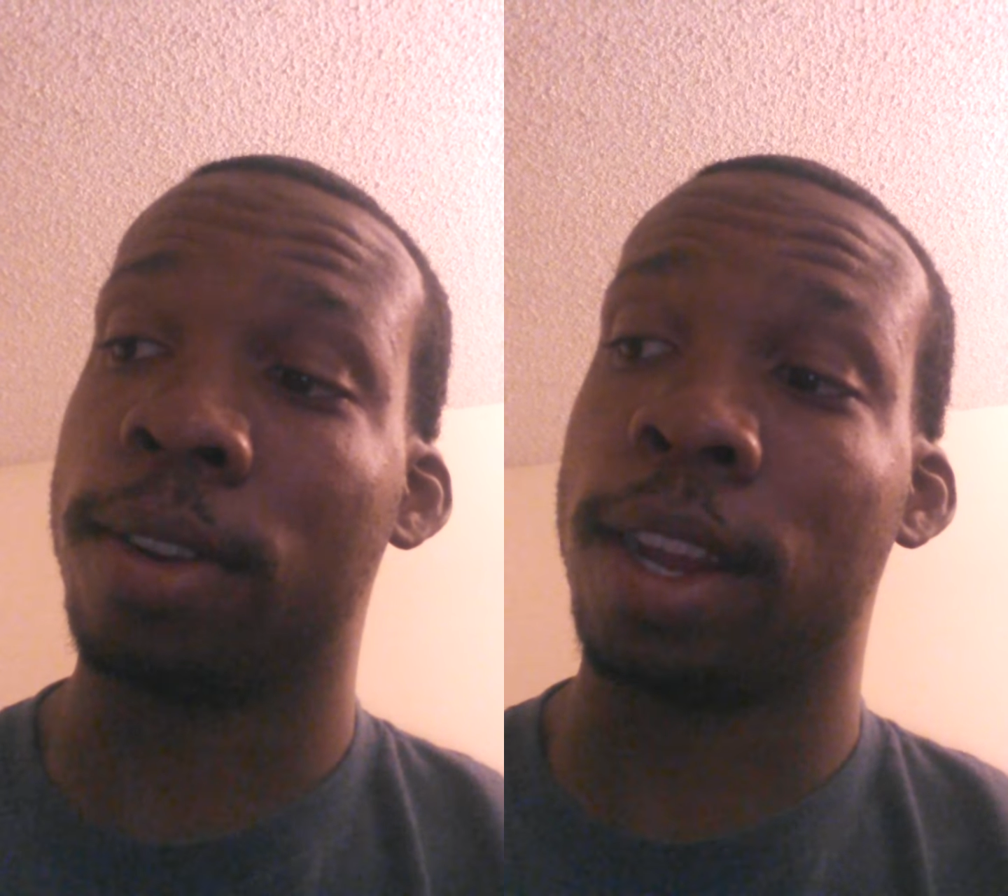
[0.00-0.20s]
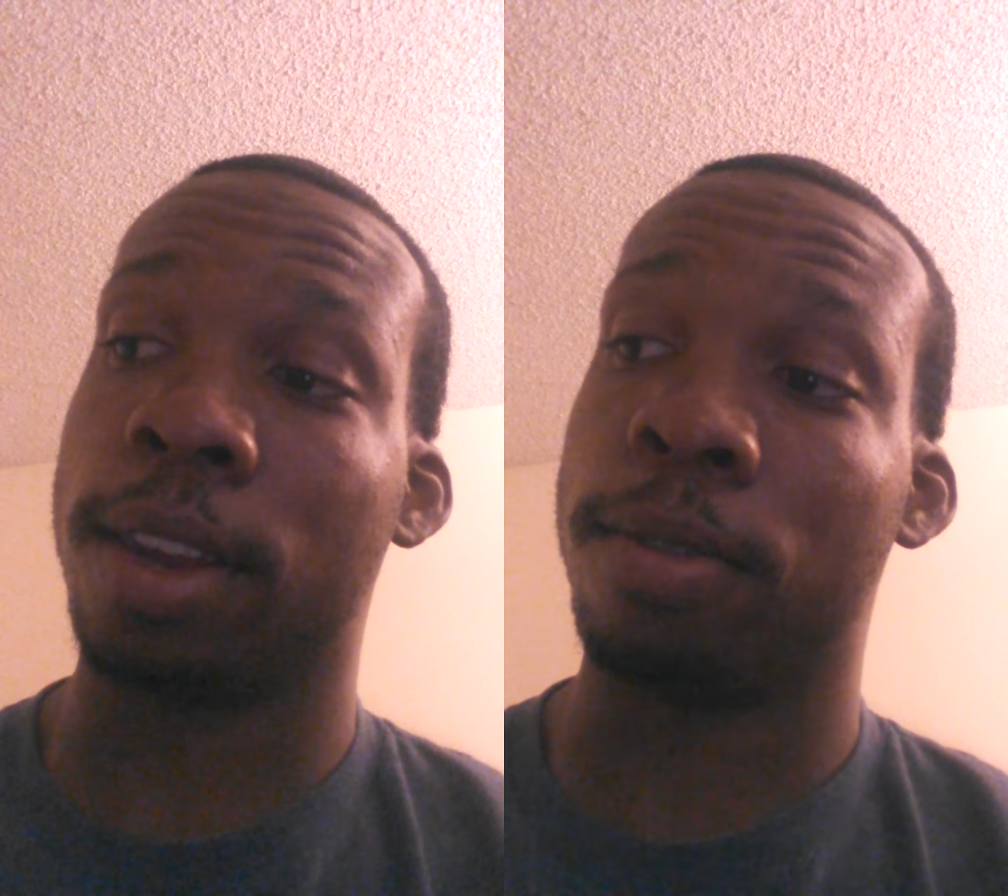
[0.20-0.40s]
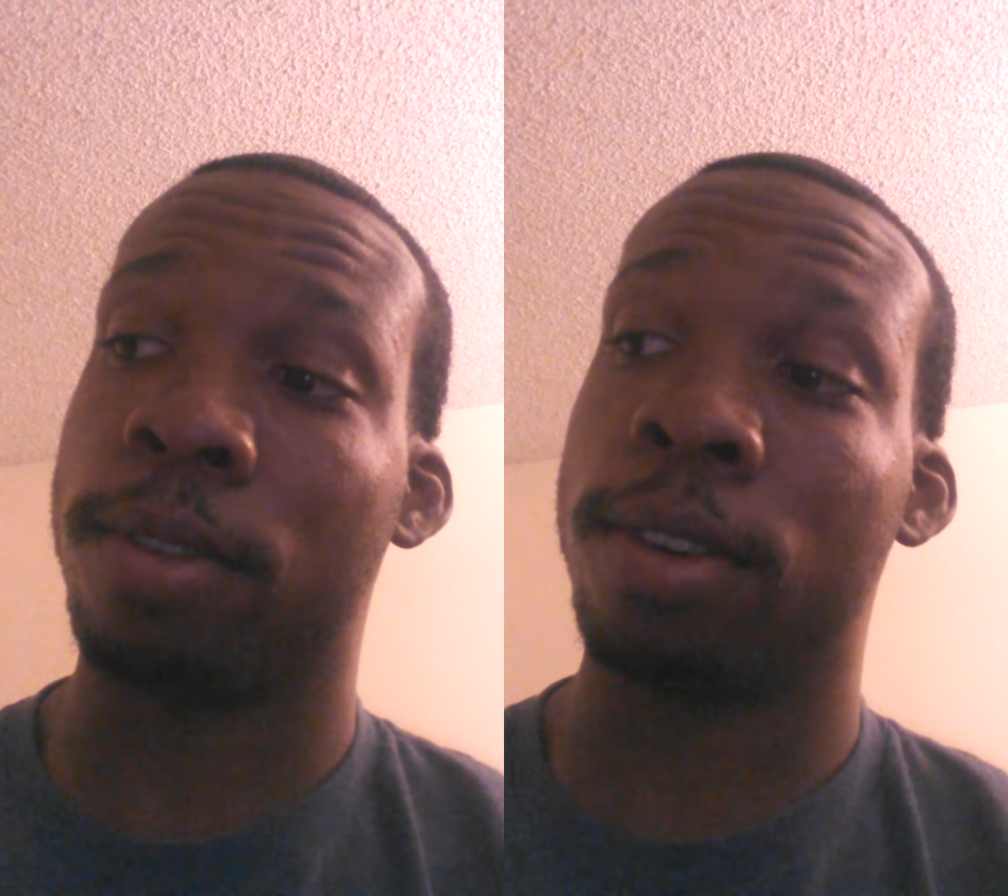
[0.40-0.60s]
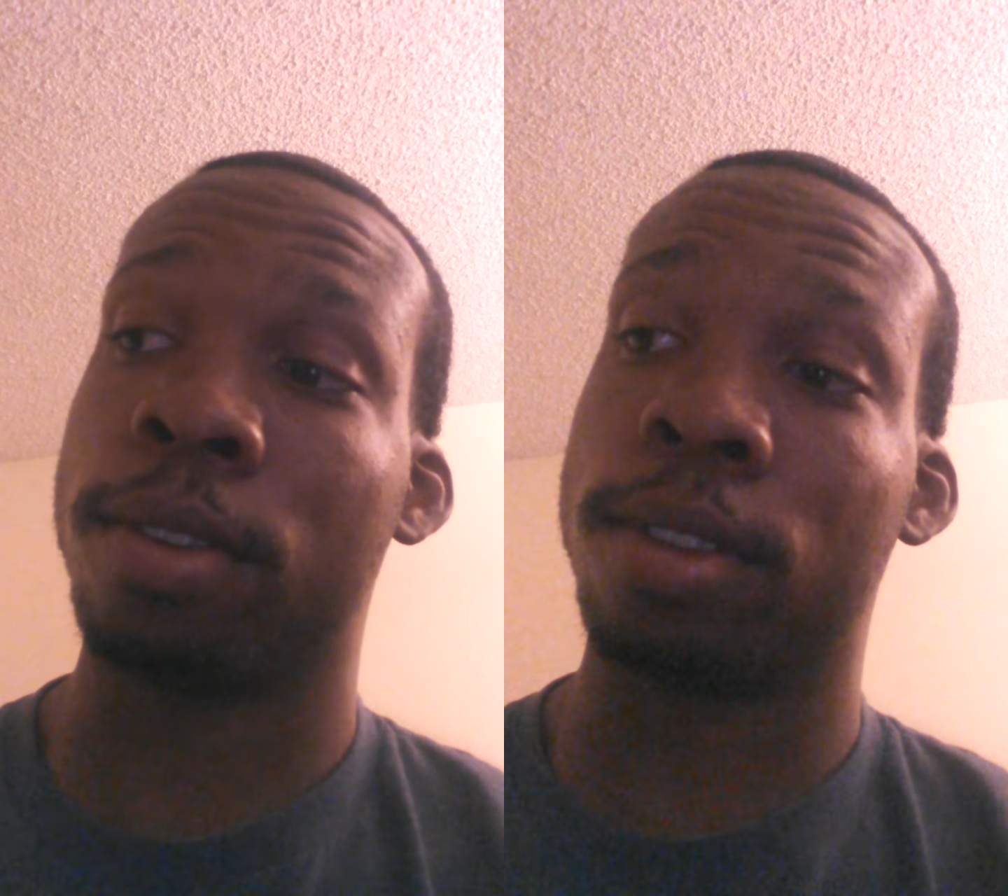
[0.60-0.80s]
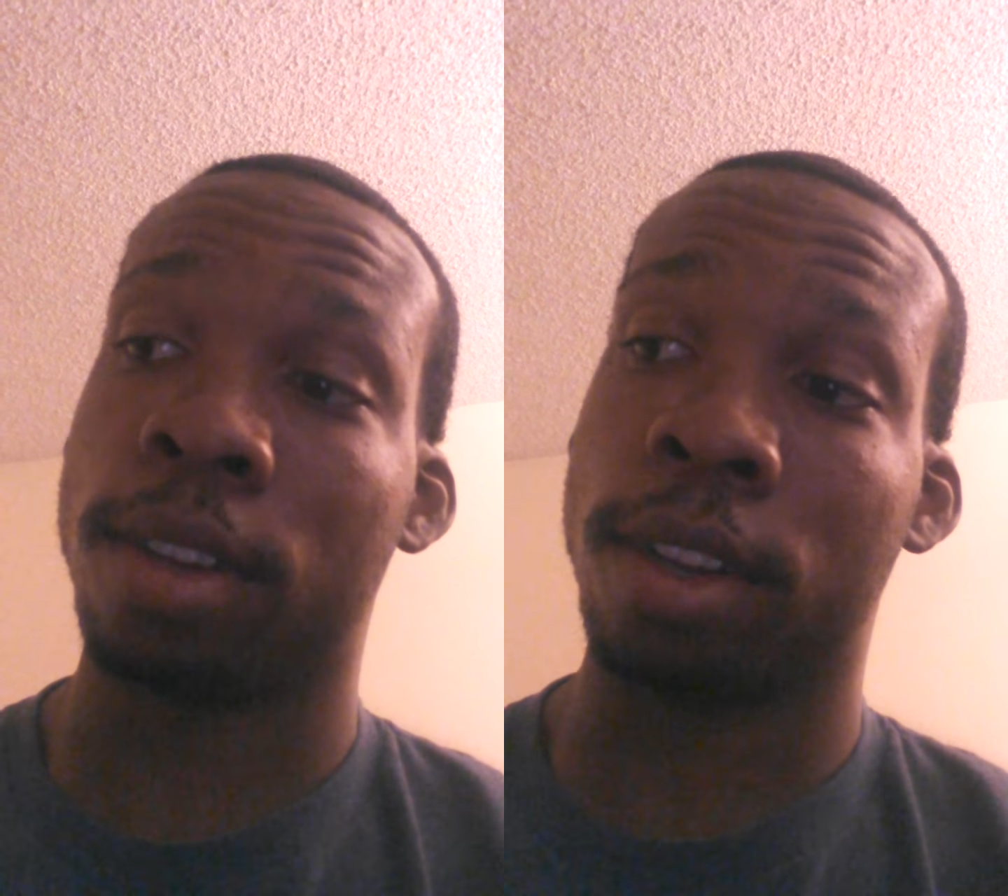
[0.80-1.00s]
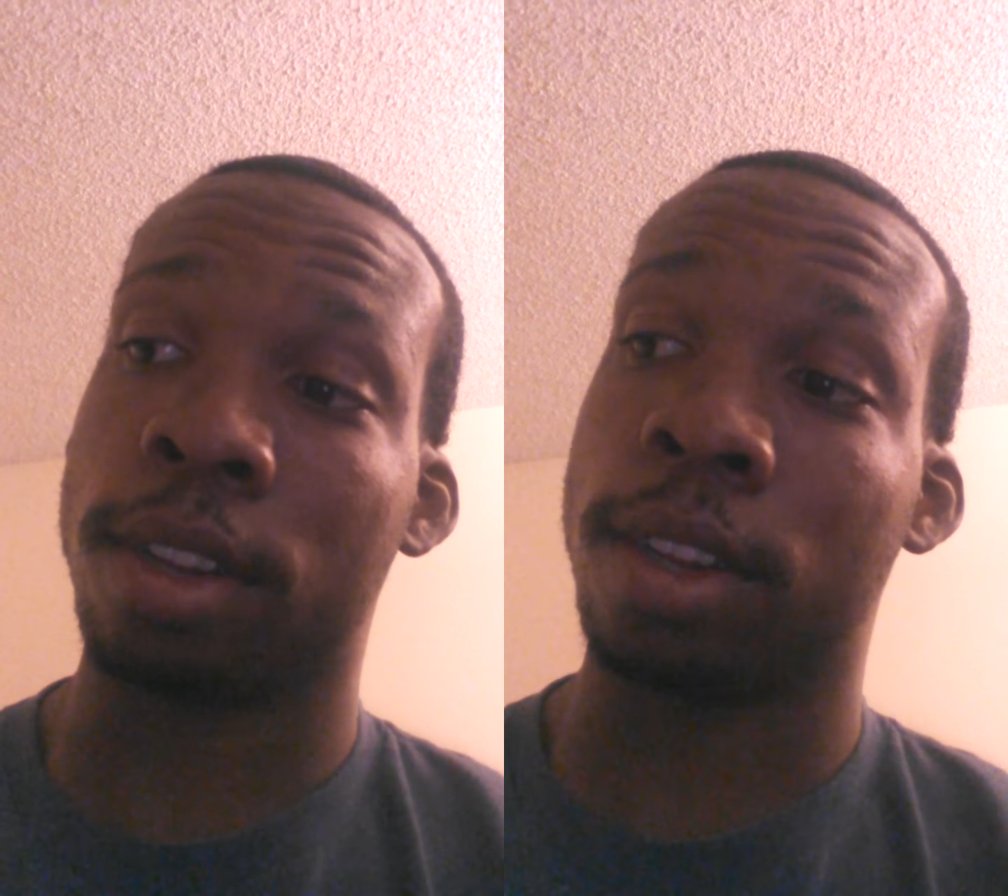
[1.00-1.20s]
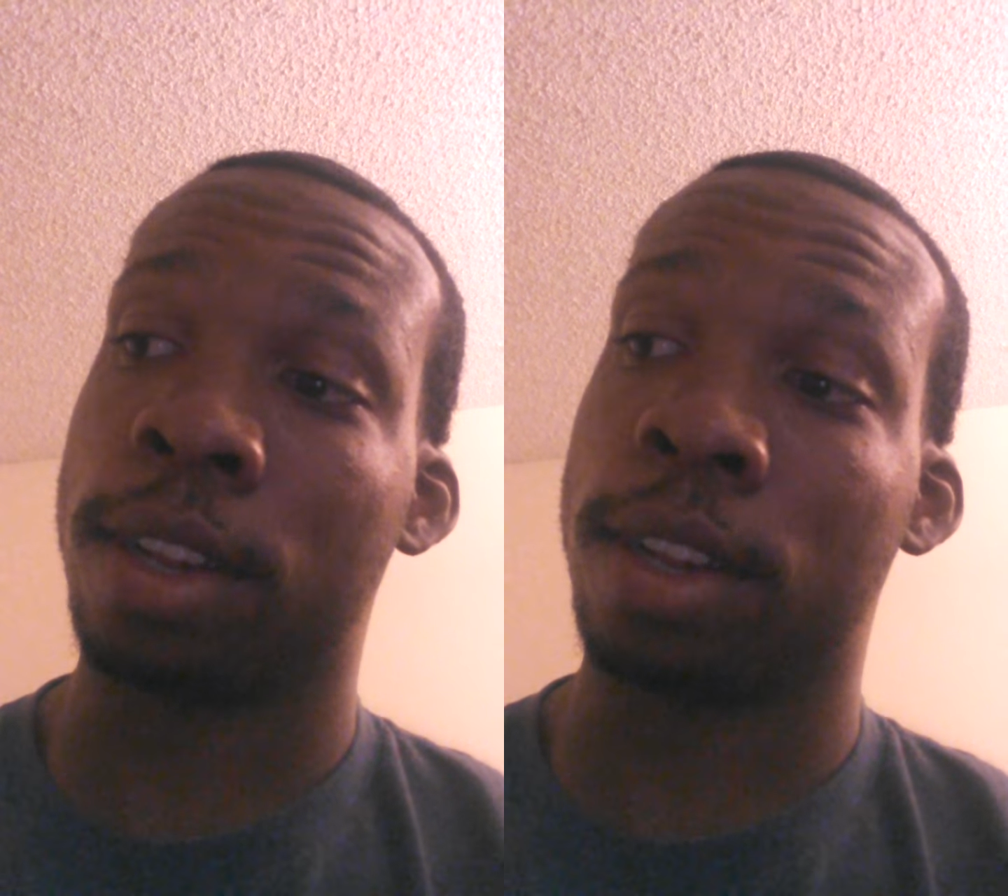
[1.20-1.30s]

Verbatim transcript: Like, real talk.